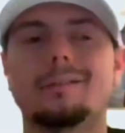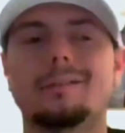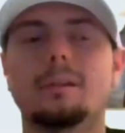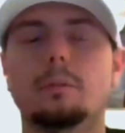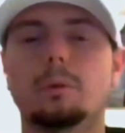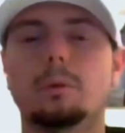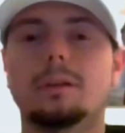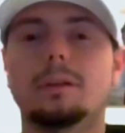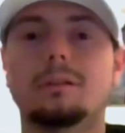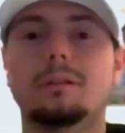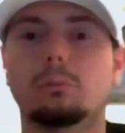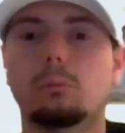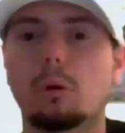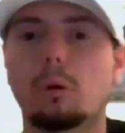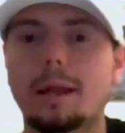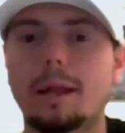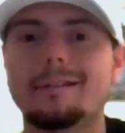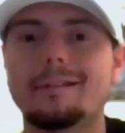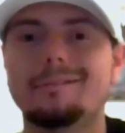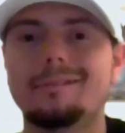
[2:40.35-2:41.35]
She would
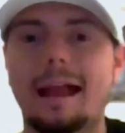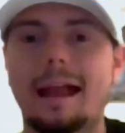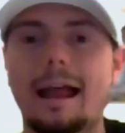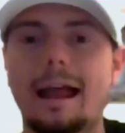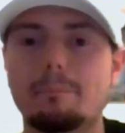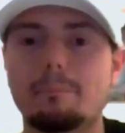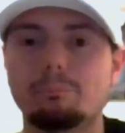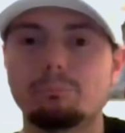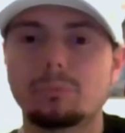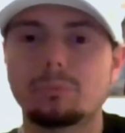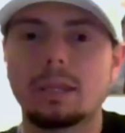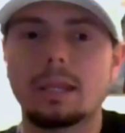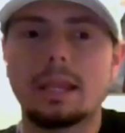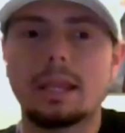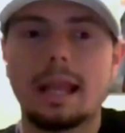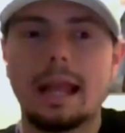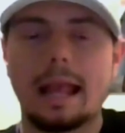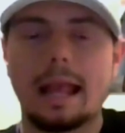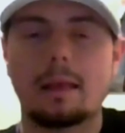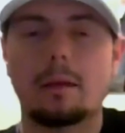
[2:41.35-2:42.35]
throw that jab,
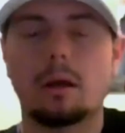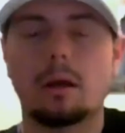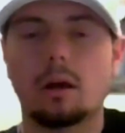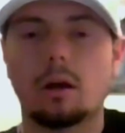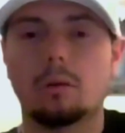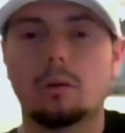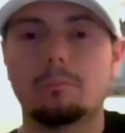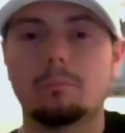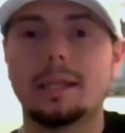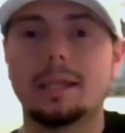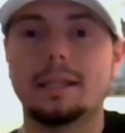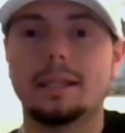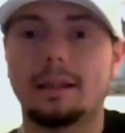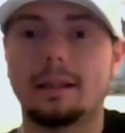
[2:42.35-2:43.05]
and